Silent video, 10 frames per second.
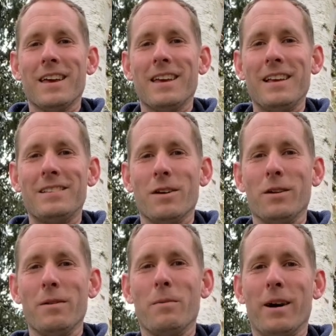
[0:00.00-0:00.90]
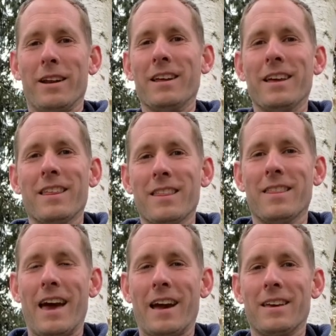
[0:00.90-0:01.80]
He's the only one
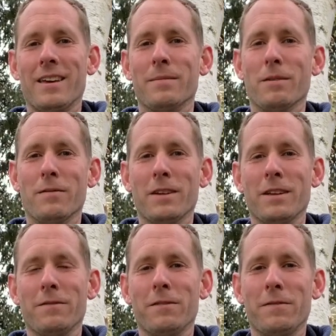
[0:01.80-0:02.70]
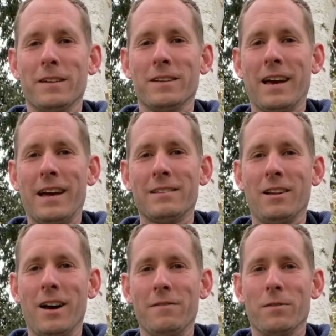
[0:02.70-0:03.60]
that can perfectly fulfill God's
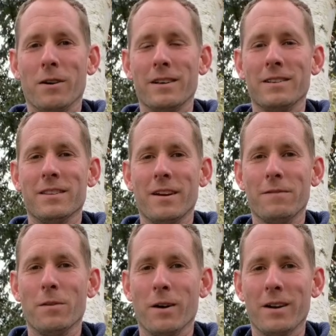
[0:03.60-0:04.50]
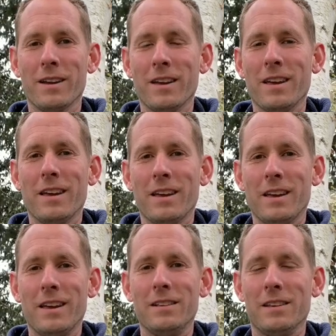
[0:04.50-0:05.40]
law for us, and therefore,
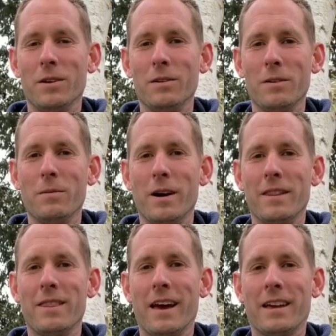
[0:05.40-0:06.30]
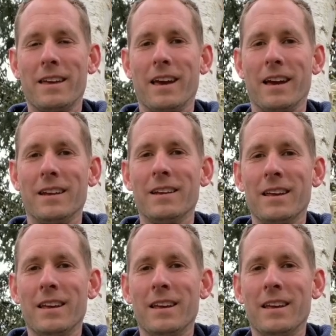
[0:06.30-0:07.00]
he's the only one that can